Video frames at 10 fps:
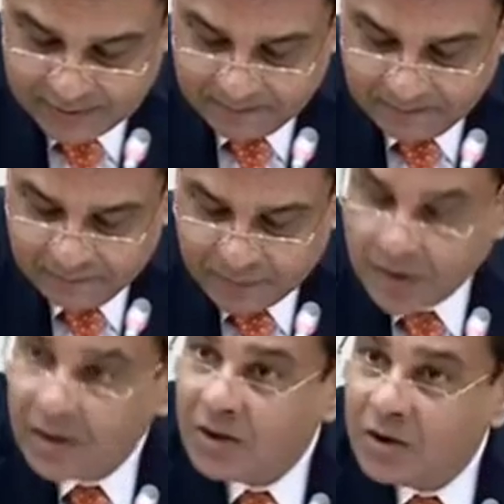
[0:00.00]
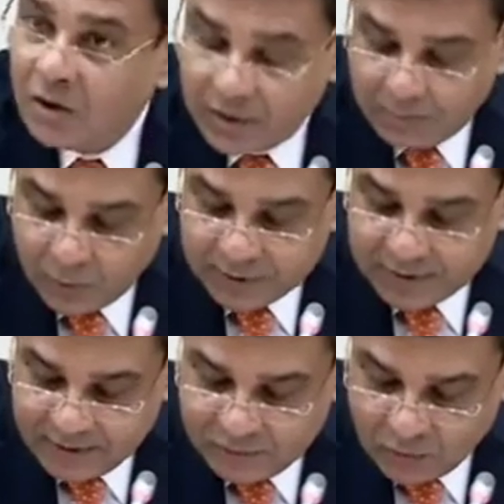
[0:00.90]
On a positive note,
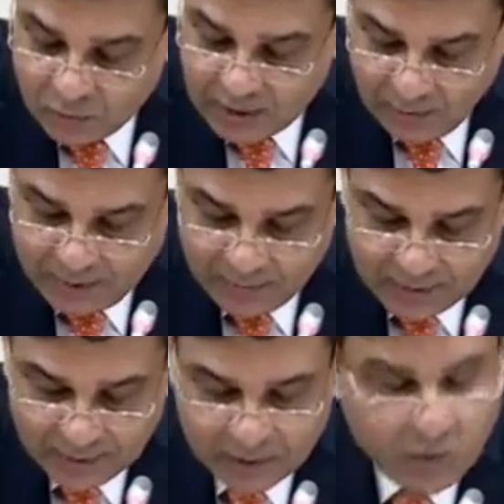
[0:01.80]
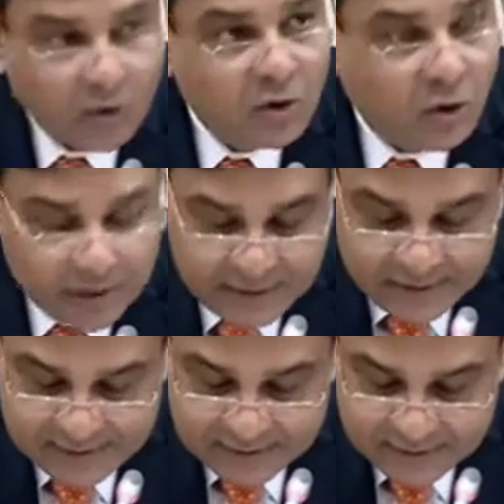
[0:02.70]
however, core industries posted
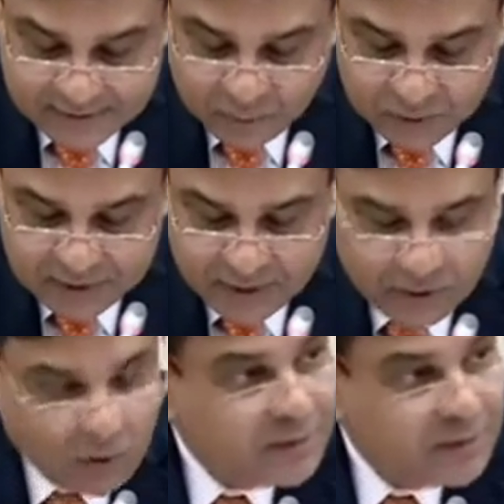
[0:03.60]
a robust growth